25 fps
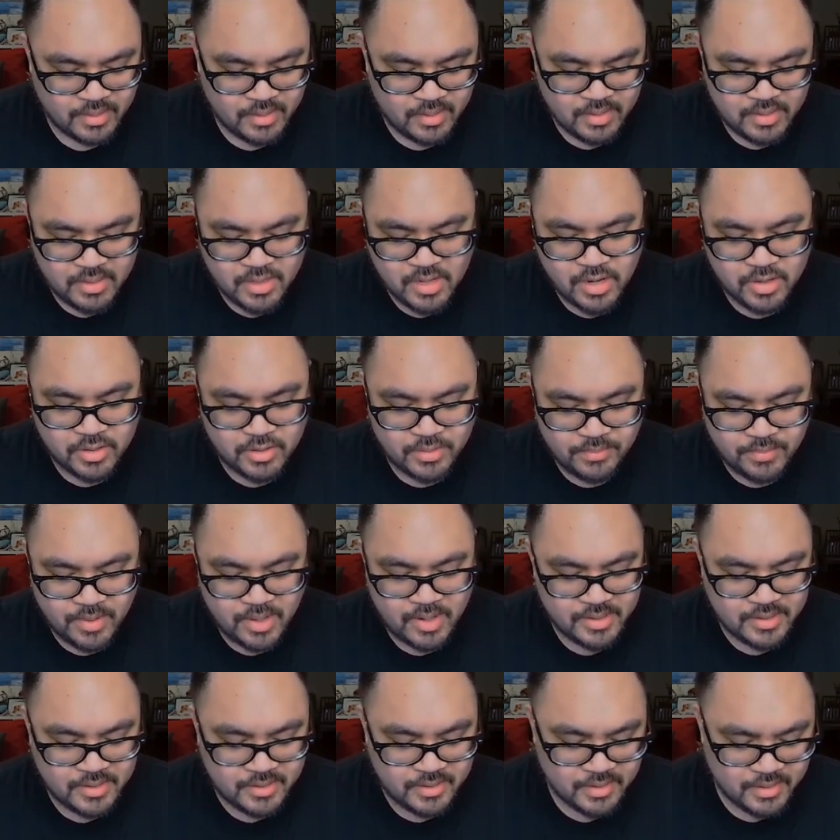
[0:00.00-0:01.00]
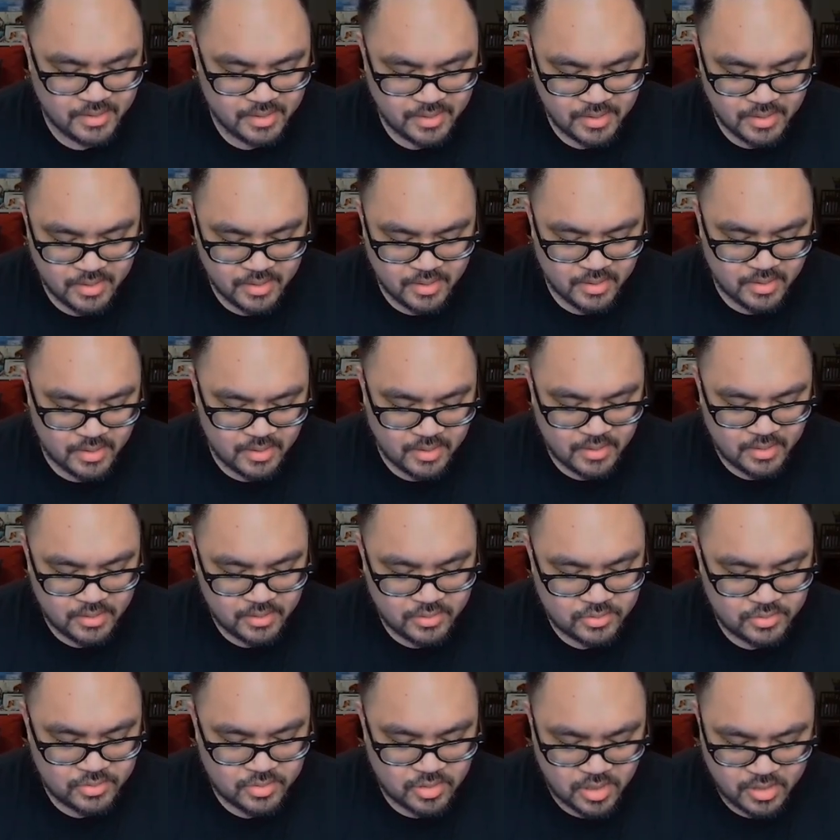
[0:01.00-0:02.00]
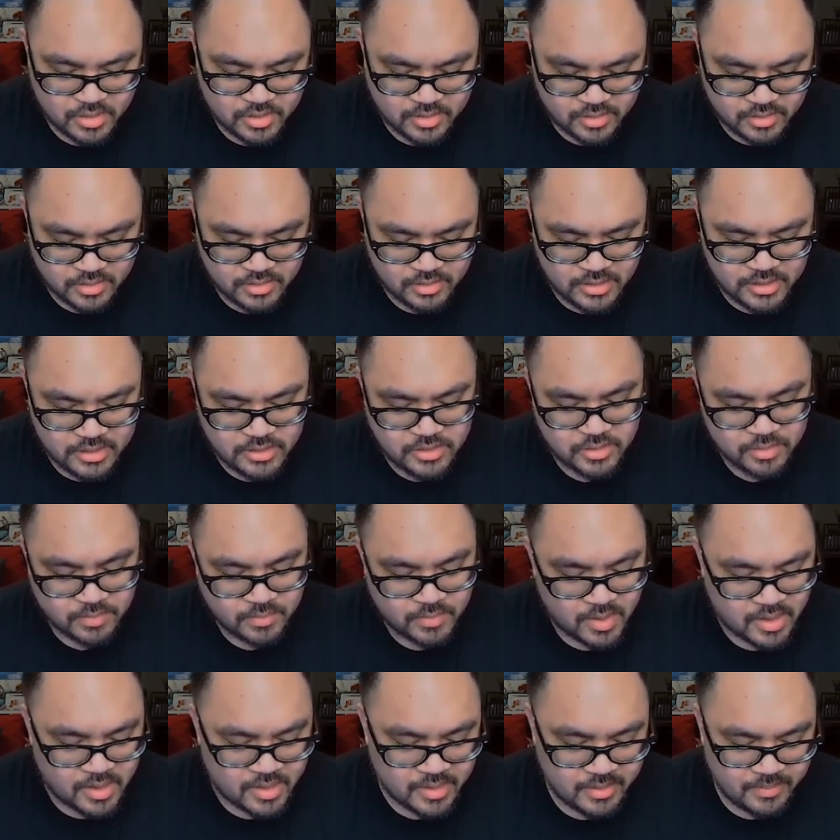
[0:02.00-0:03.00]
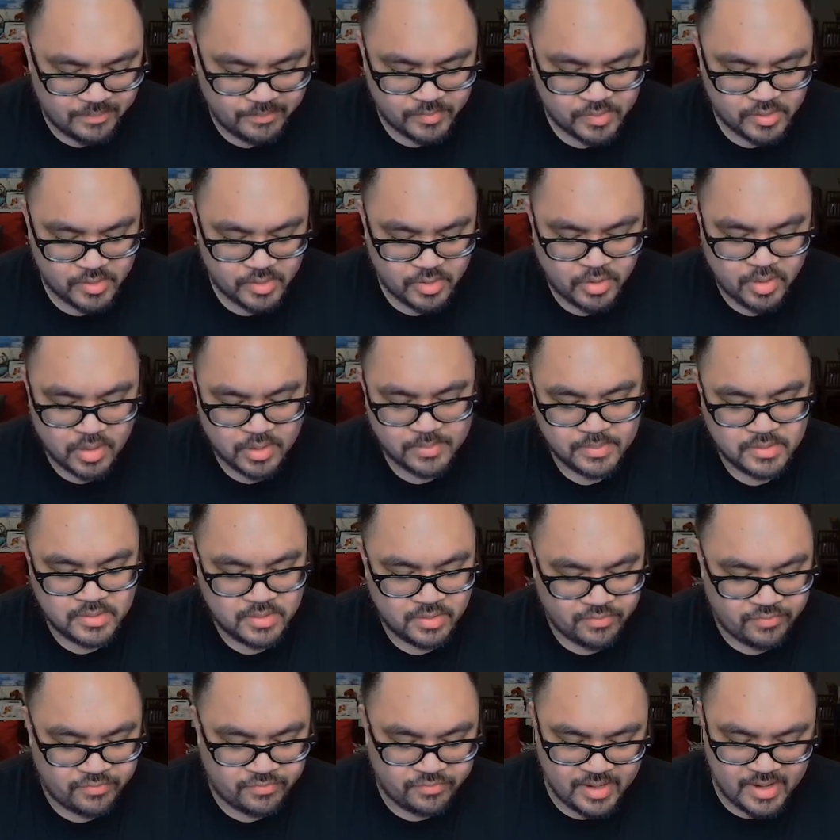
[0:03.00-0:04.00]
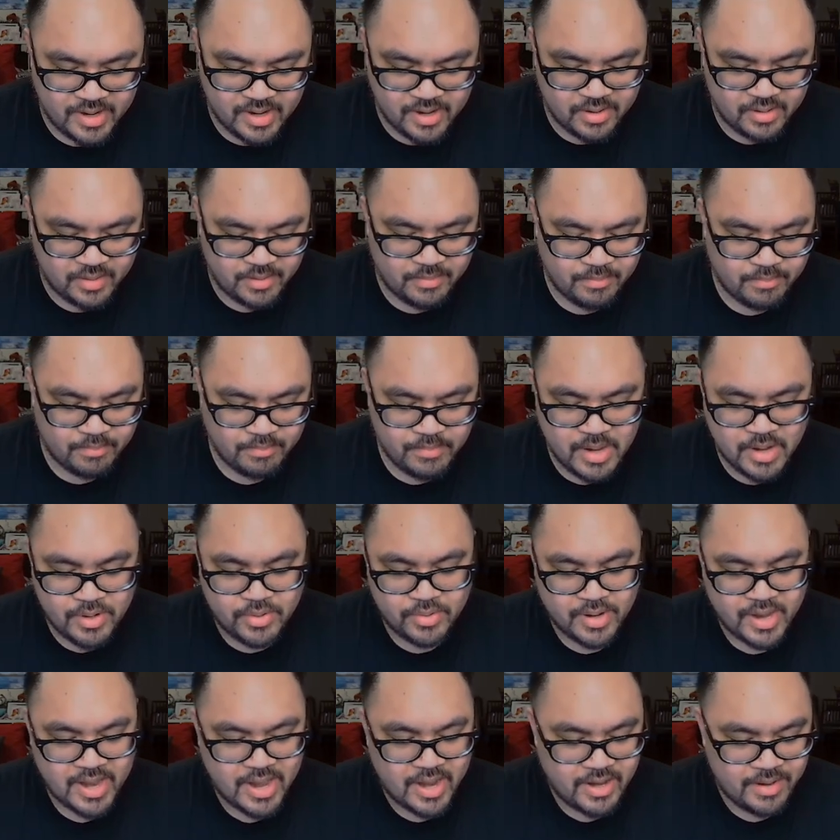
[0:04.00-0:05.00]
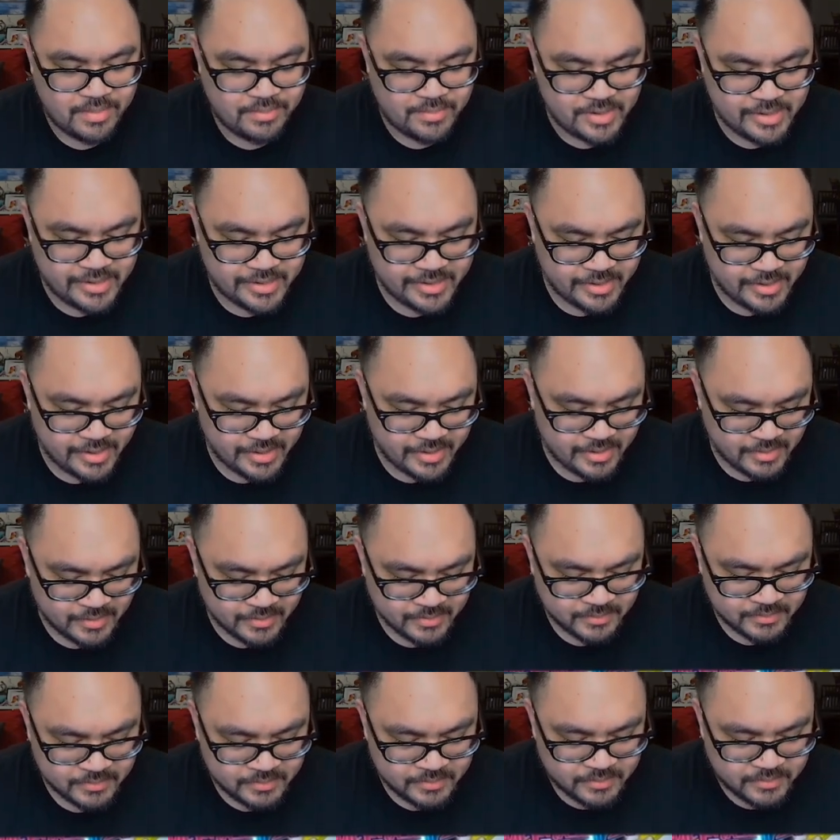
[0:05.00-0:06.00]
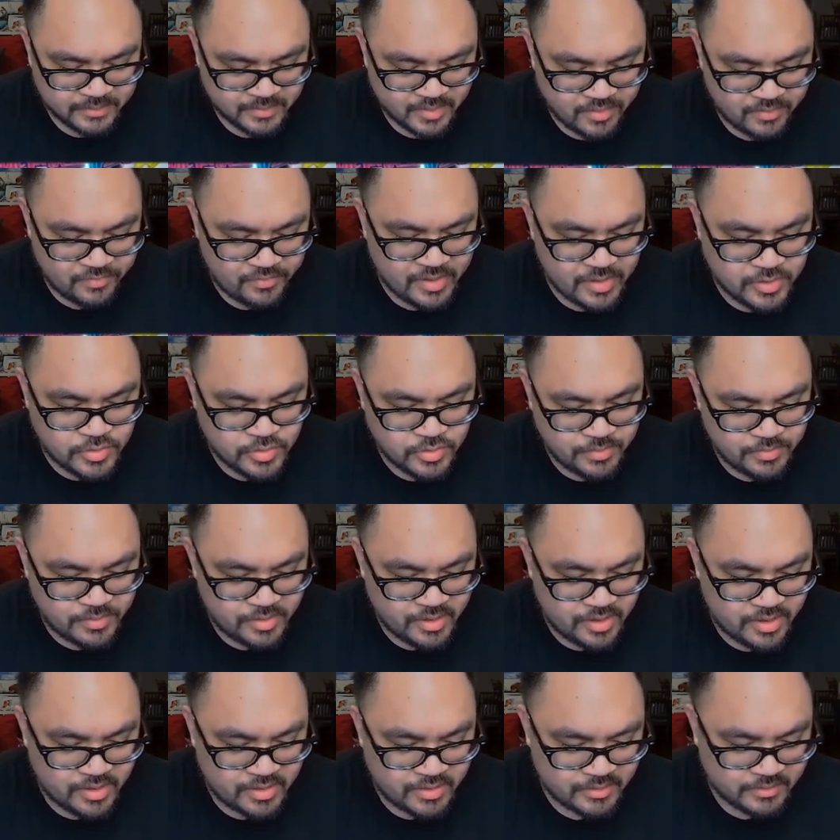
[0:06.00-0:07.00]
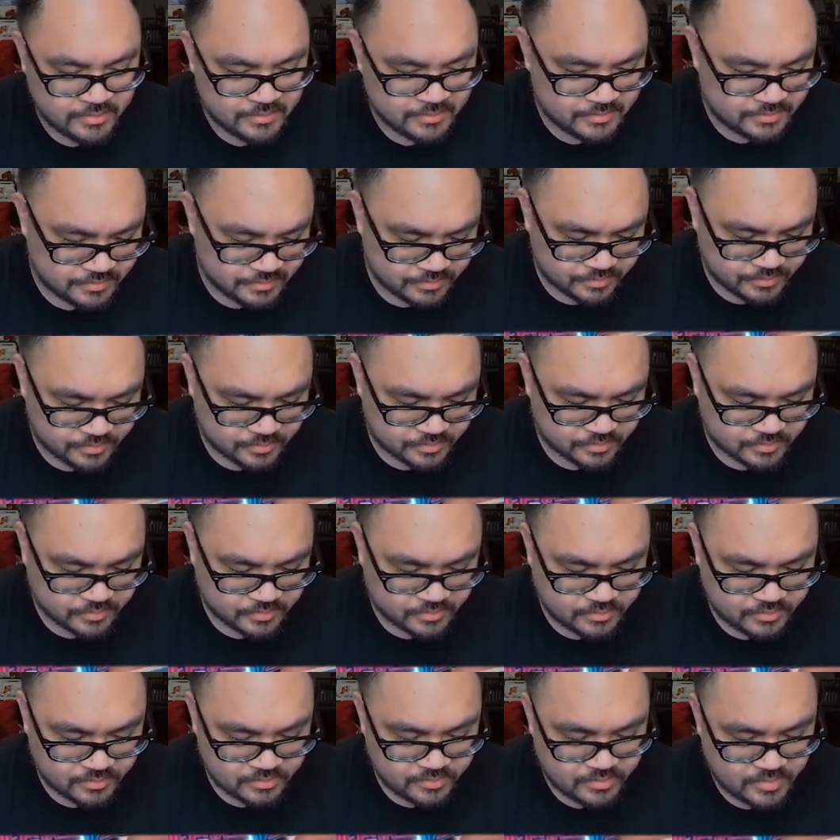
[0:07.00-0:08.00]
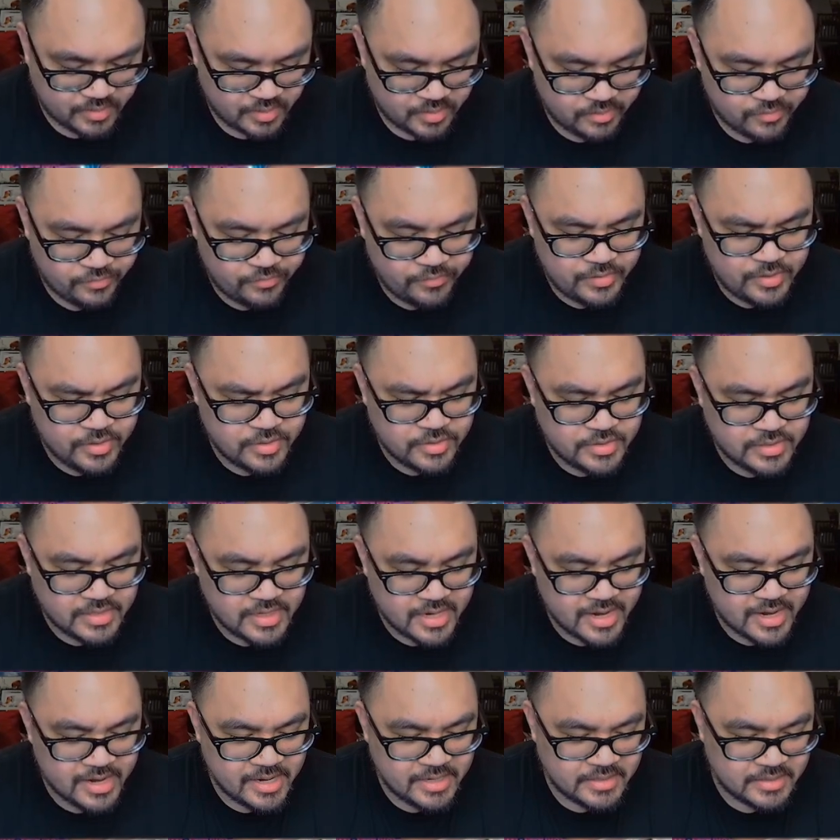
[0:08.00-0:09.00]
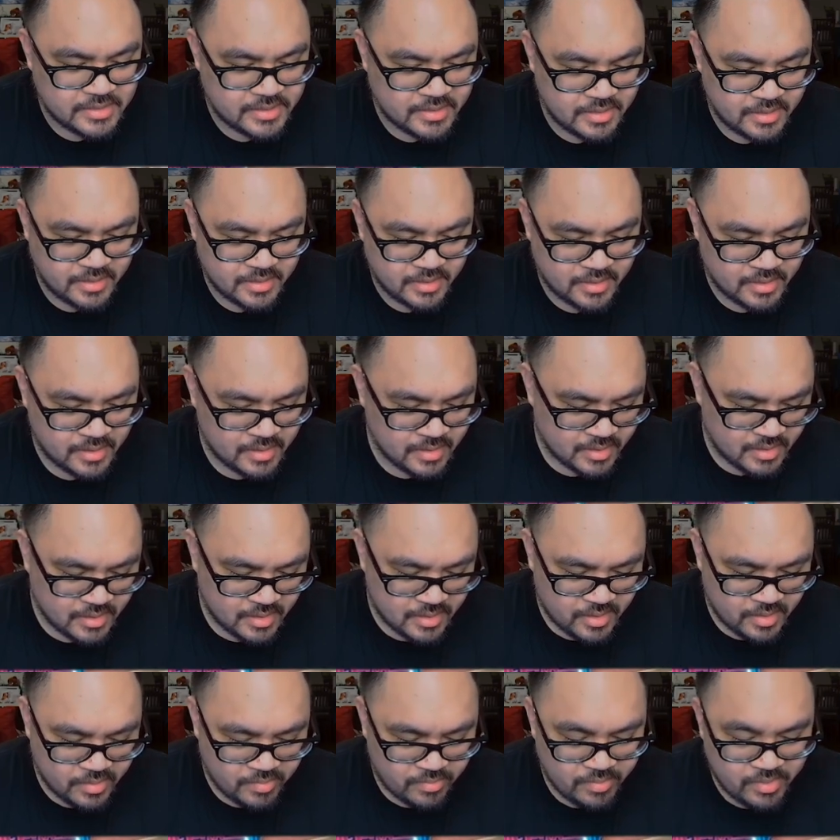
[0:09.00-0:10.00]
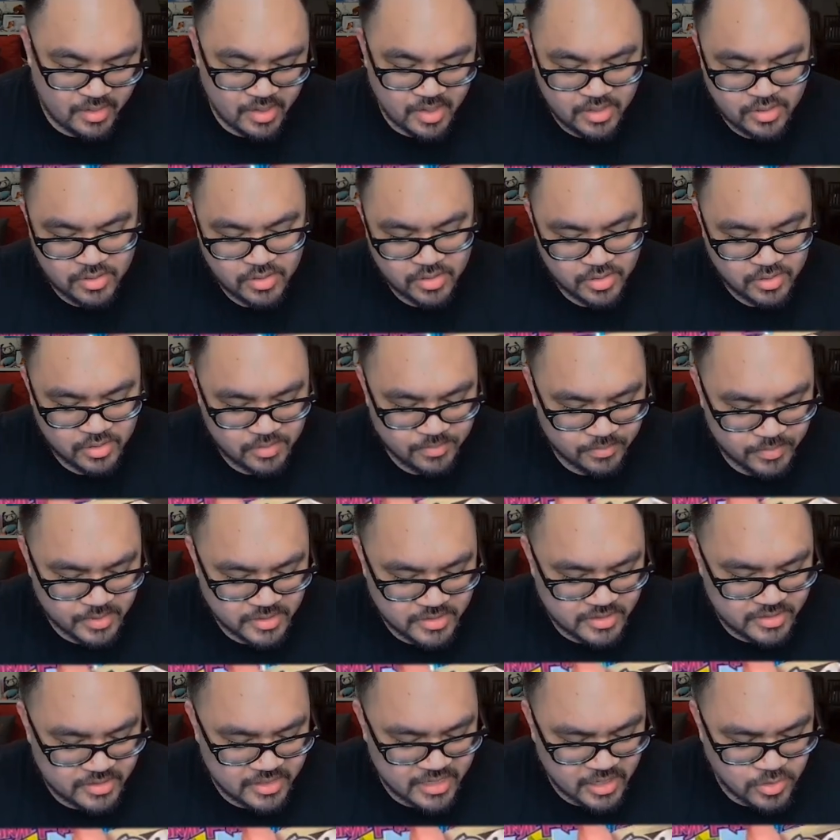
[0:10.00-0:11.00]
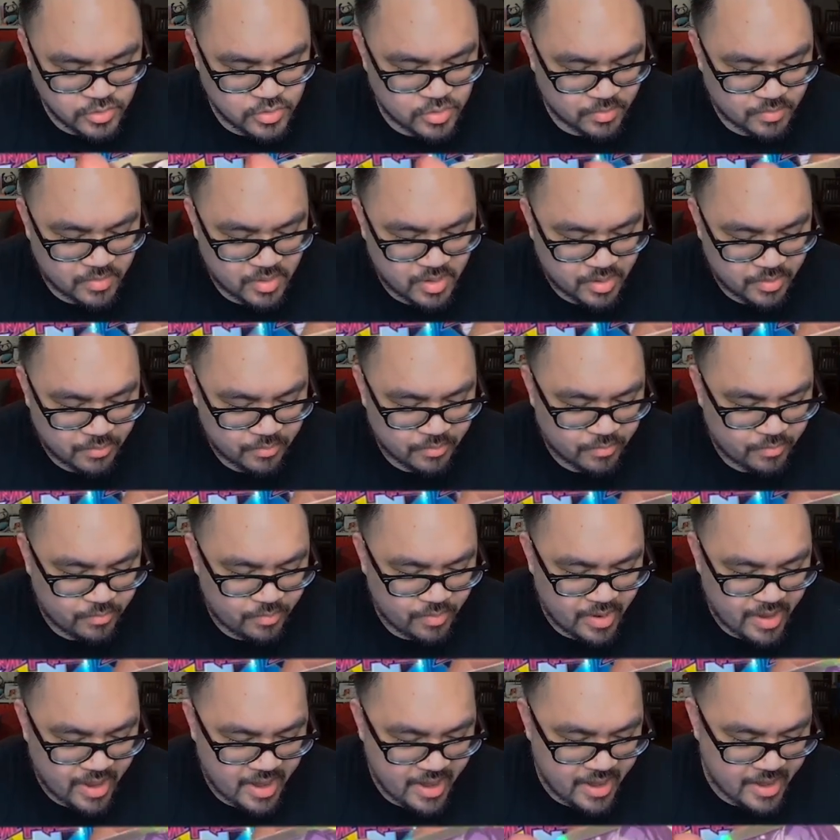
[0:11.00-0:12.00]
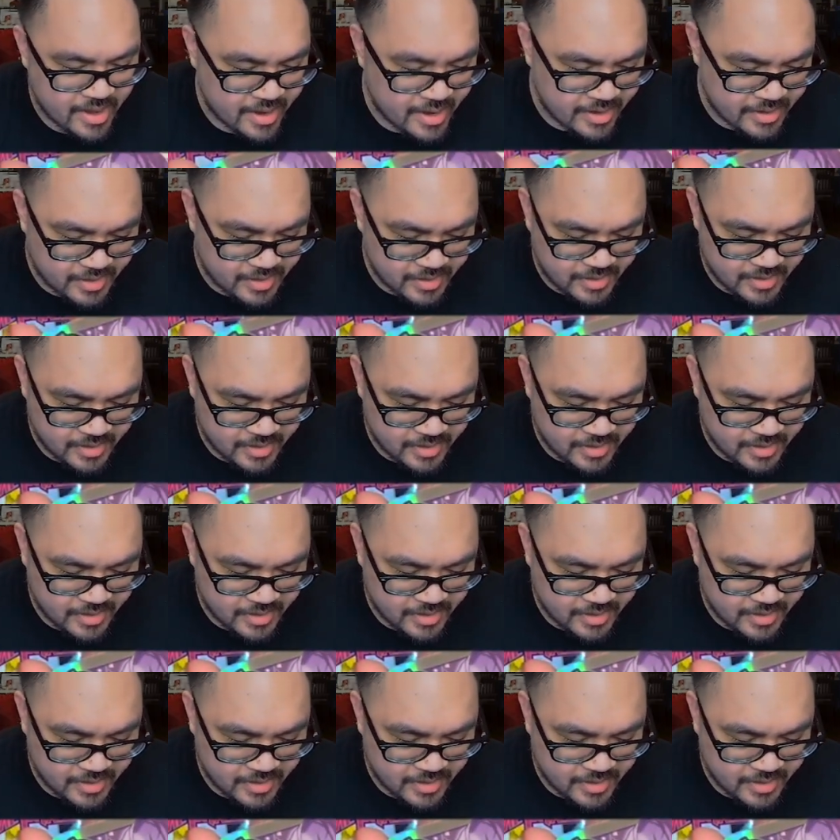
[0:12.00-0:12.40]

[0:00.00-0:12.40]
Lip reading: Hyagumon, Dark Lizardmon, Crimson Flare, Metal Edamon, Feedramon, Fusion Eyes, we got your Machine Dramon, and